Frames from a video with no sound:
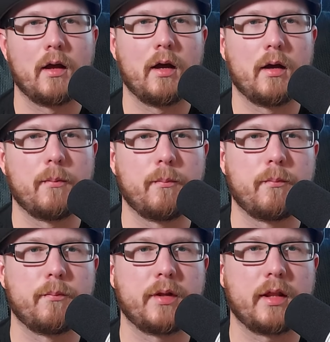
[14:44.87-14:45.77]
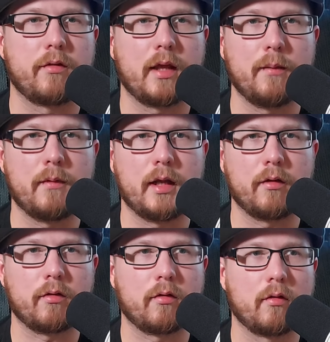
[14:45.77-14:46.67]
But these M
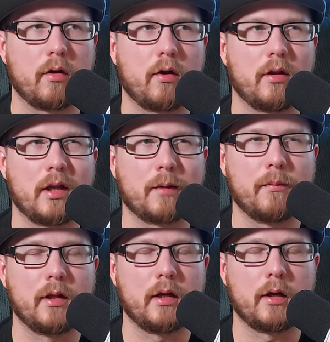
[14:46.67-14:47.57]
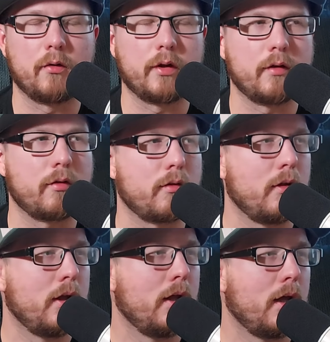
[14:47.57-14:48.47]
discs, they're called like millennial discs,
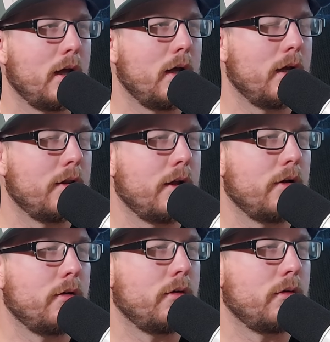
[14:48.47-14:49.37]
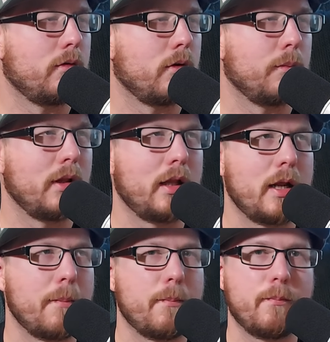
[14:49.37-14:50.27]
or
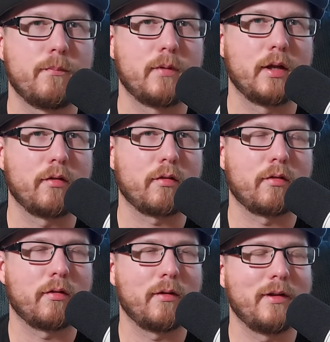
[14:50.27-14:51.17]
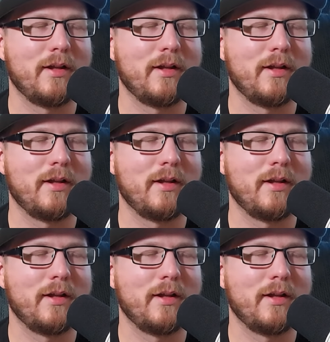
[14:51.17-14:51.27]
millennium discs.